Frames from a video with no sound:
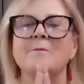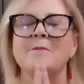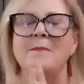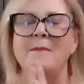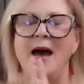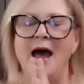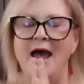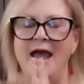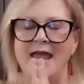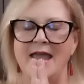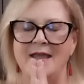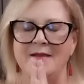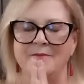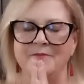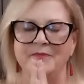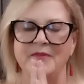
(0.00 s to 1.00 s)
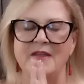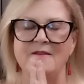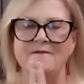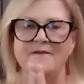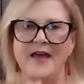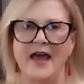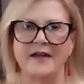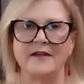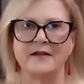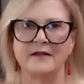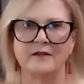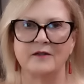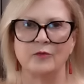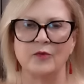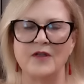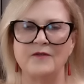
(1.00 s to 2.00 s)
My Yvette
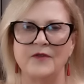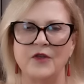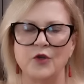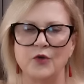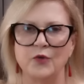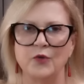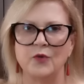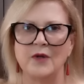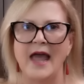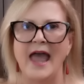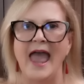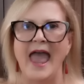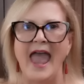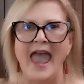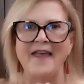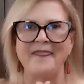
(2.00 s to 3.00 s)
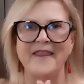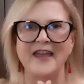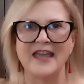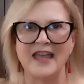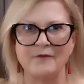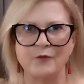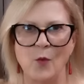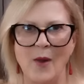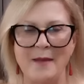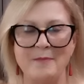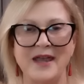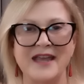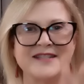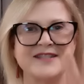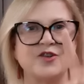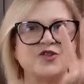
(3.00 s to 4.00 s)
review and the giveaway,
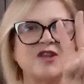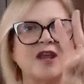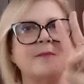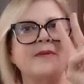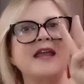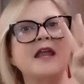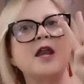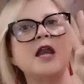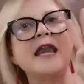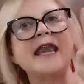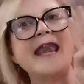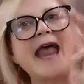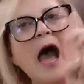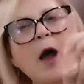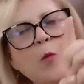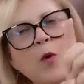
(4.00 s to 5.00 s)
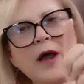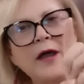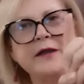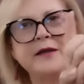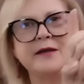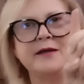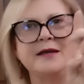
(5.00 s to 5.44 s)
because there's gonna be not one,